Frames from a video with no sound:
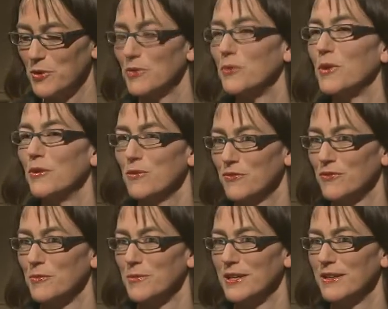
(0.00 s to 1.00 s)
growth
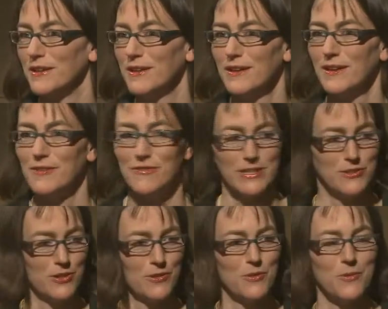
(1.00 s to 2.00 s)
for me if I
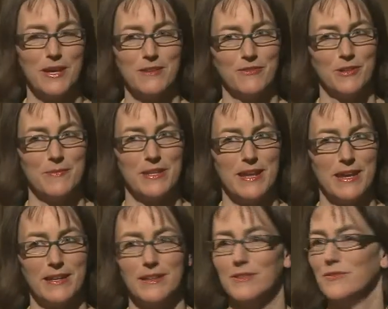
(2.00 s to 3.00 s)
turn away from the
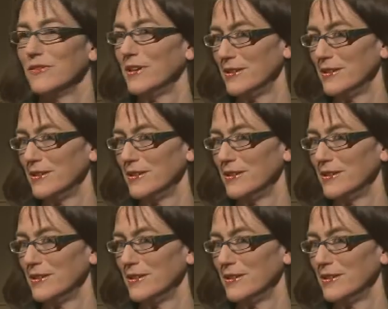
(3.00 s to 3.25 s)
negative